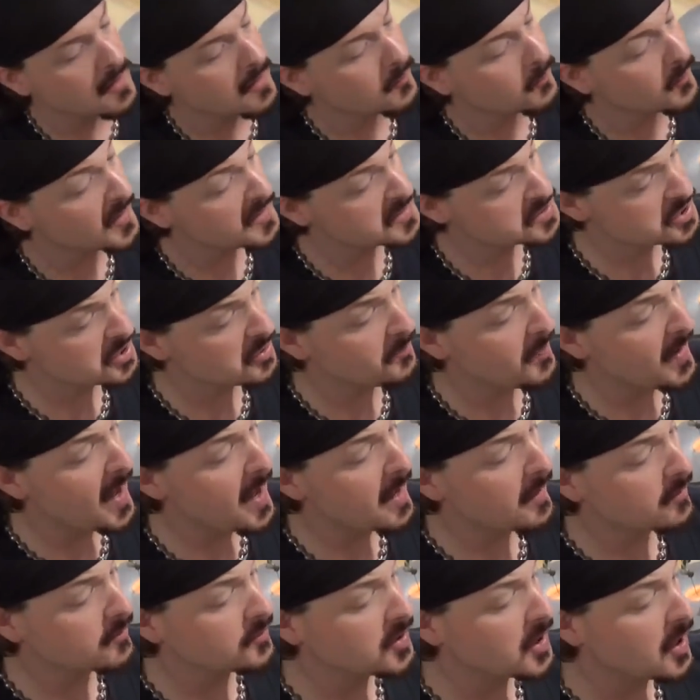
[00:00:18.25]
original
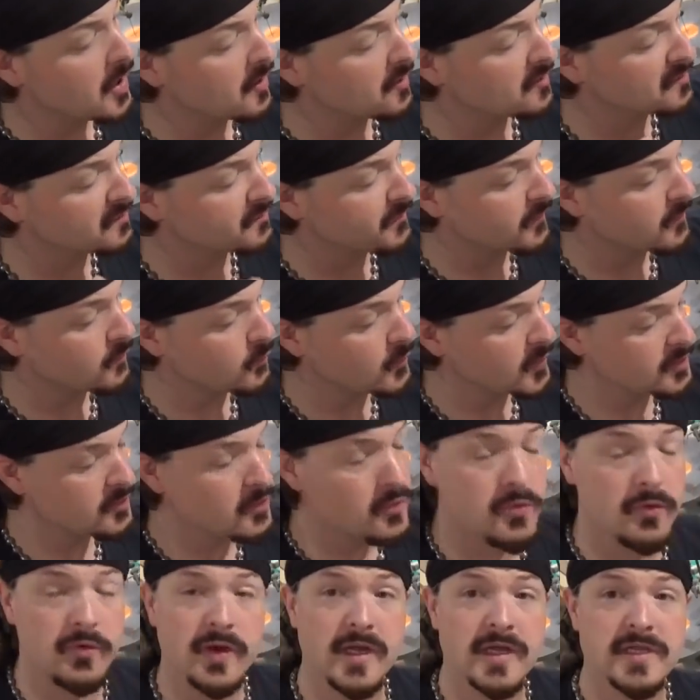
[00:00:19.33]
pattern calls for
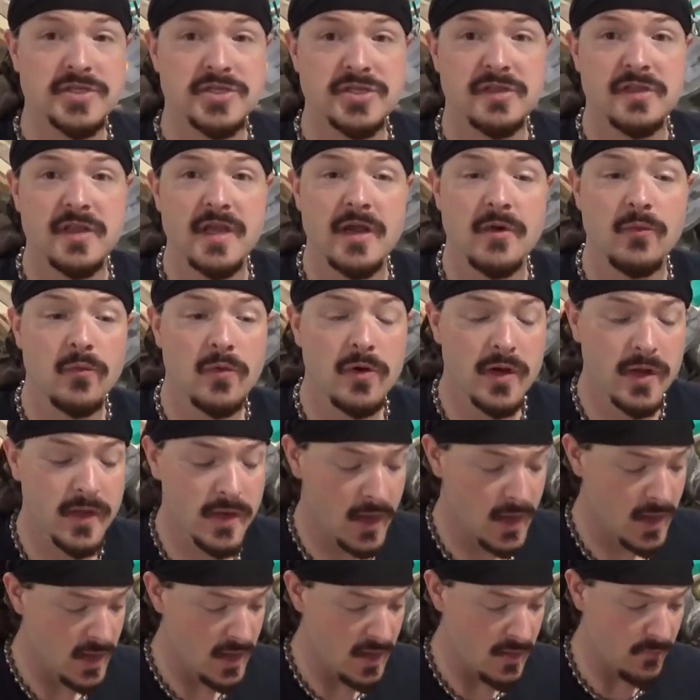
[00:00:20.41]
1/4 inch thick wood,
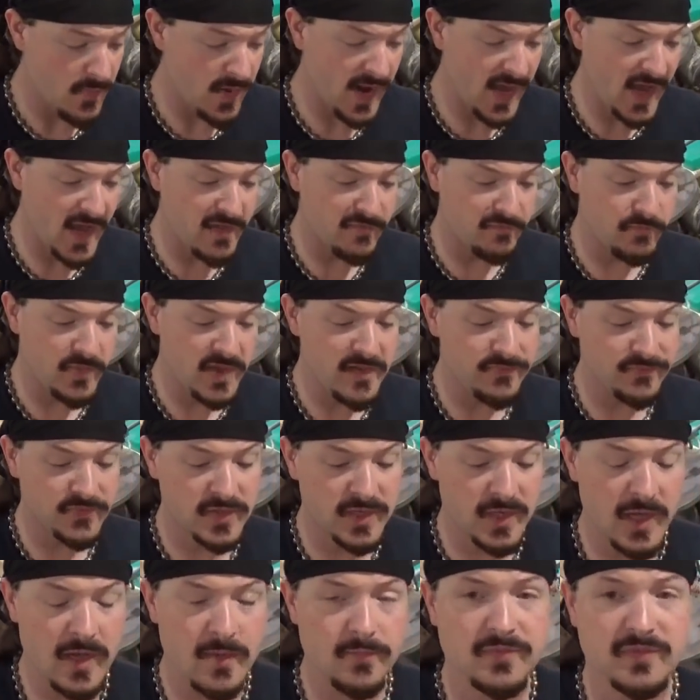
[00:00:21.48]
but I have beefed it
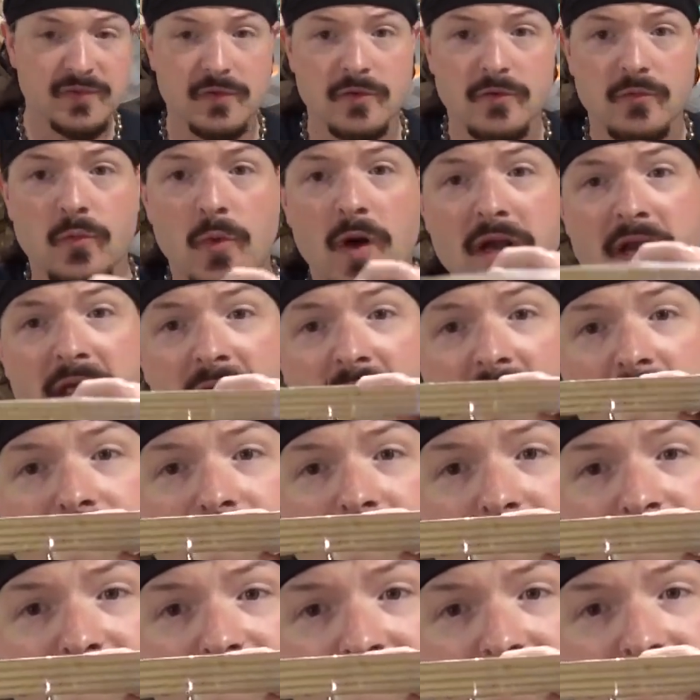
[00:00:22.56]
up to 1/2
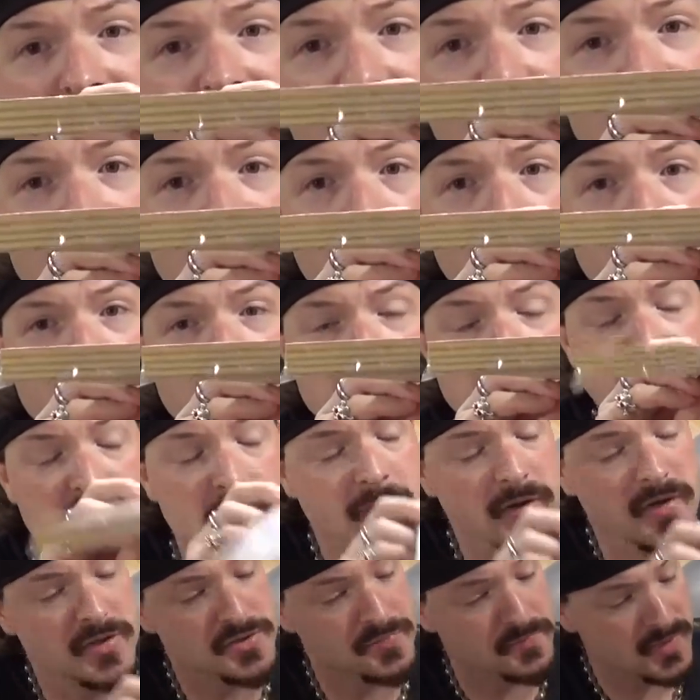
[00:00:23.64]
inch thick Baltic
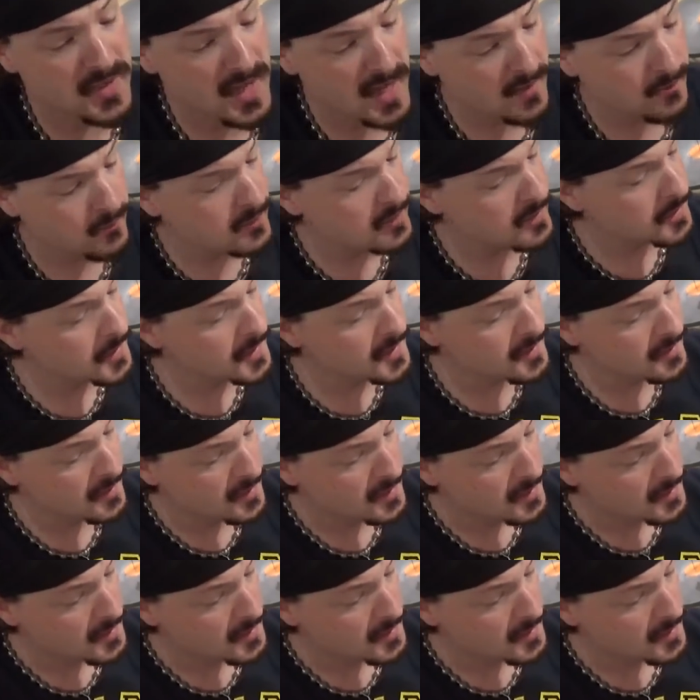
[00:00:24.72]
birch plywood